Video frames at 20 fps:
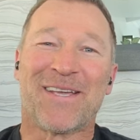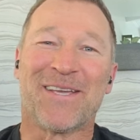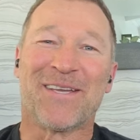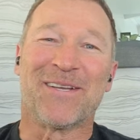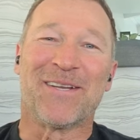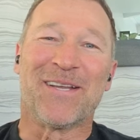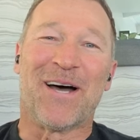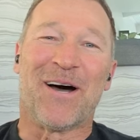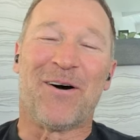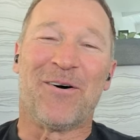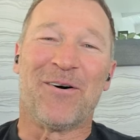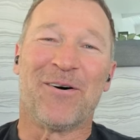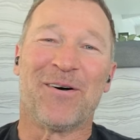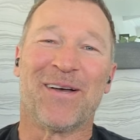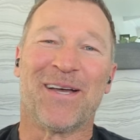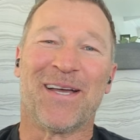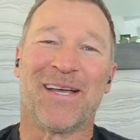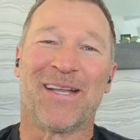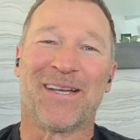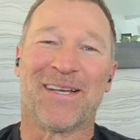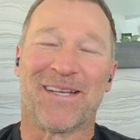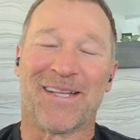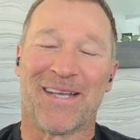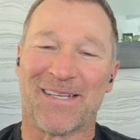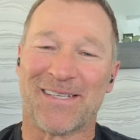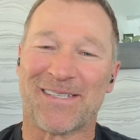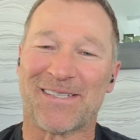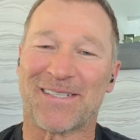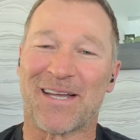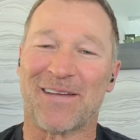Yep. You know,
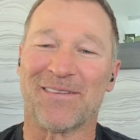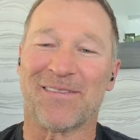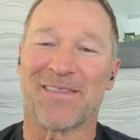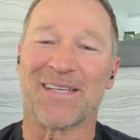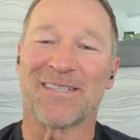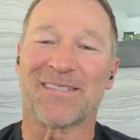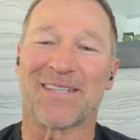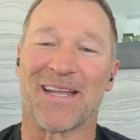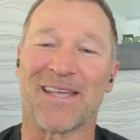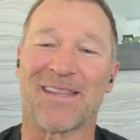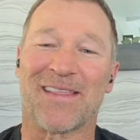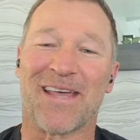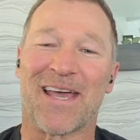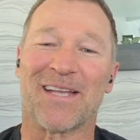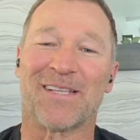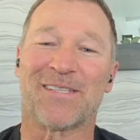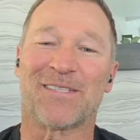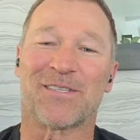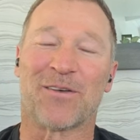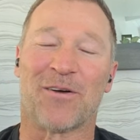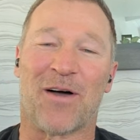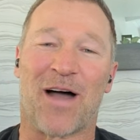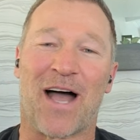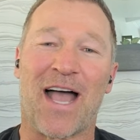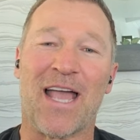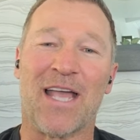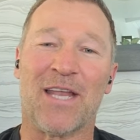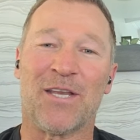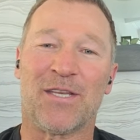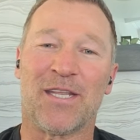and stuff, things like that.
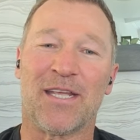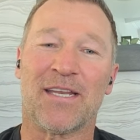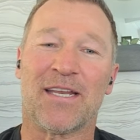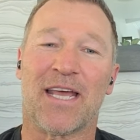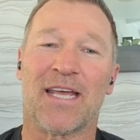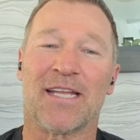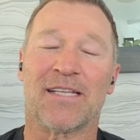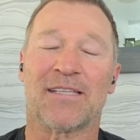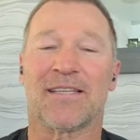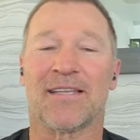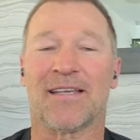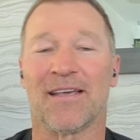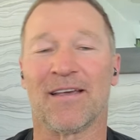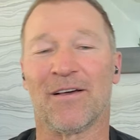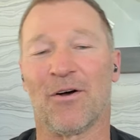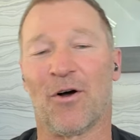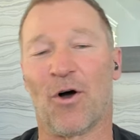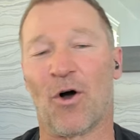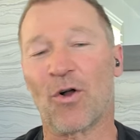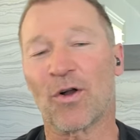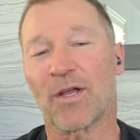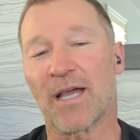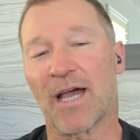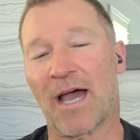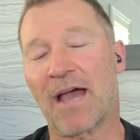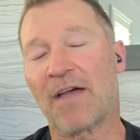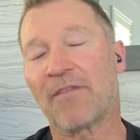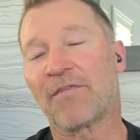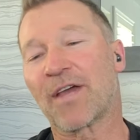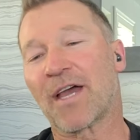So I did have
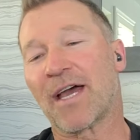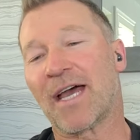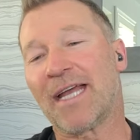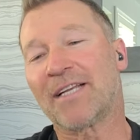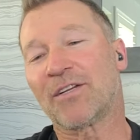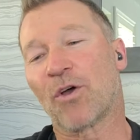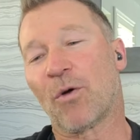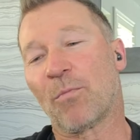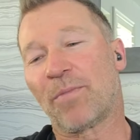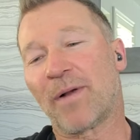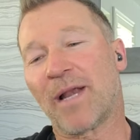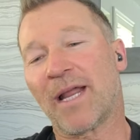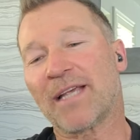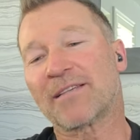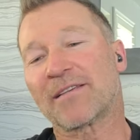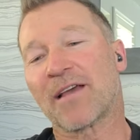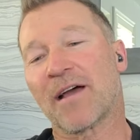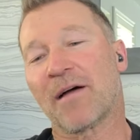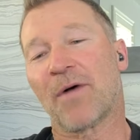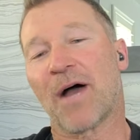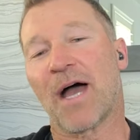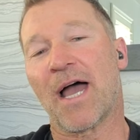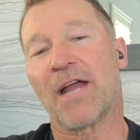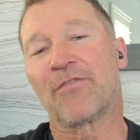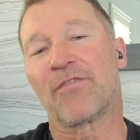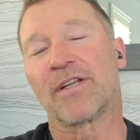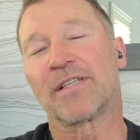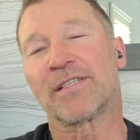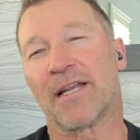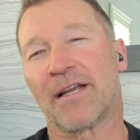I had complex
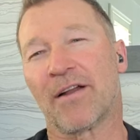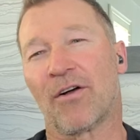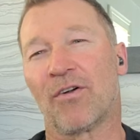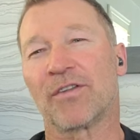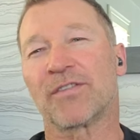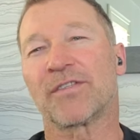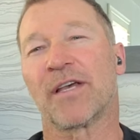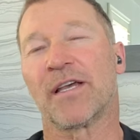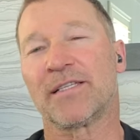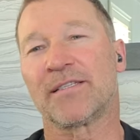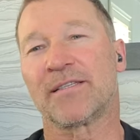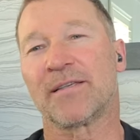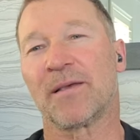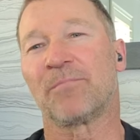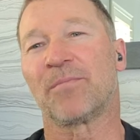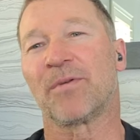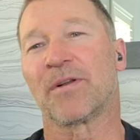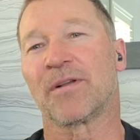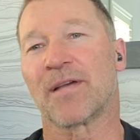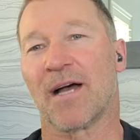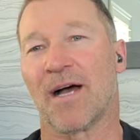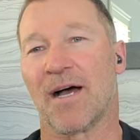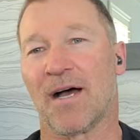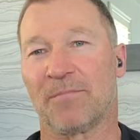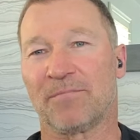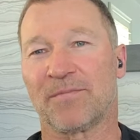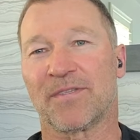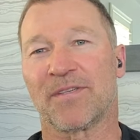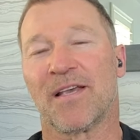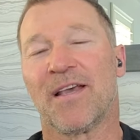carbohydrates and also had simple
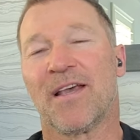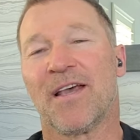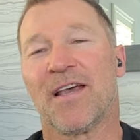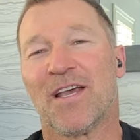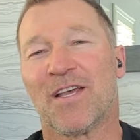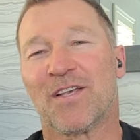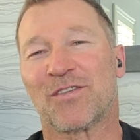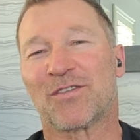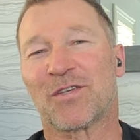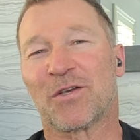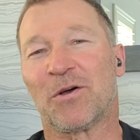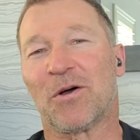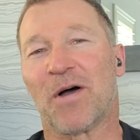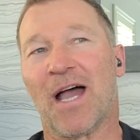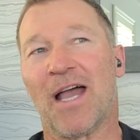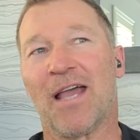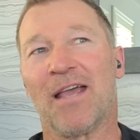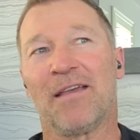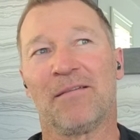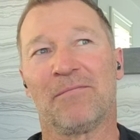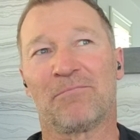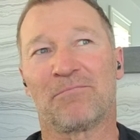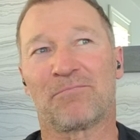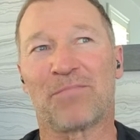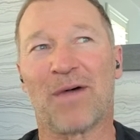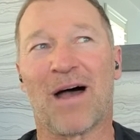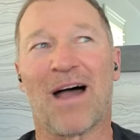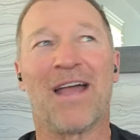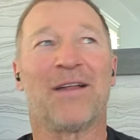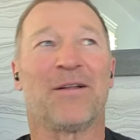carbs. So
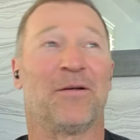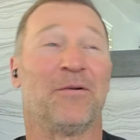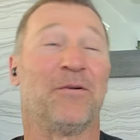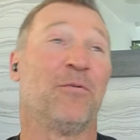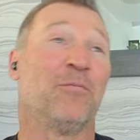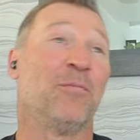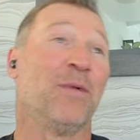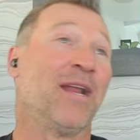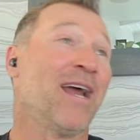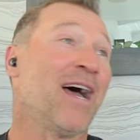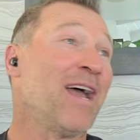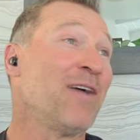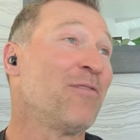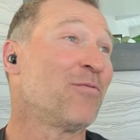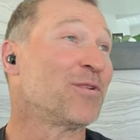I don't know, man.